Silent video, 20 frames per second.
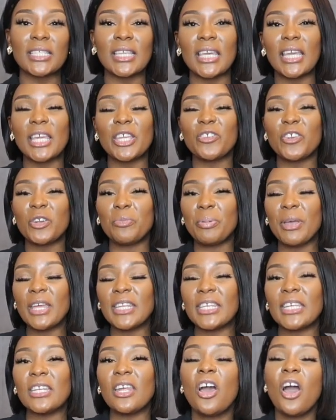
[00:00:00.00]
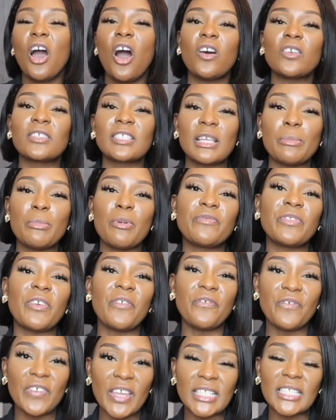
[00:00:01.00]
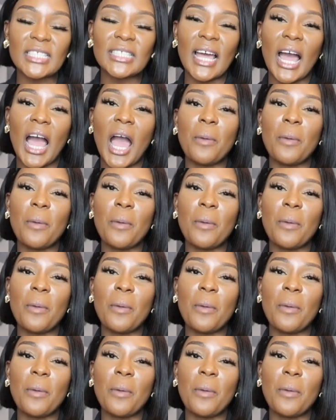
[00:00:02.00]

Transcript: to hear your opinion on some of the fits that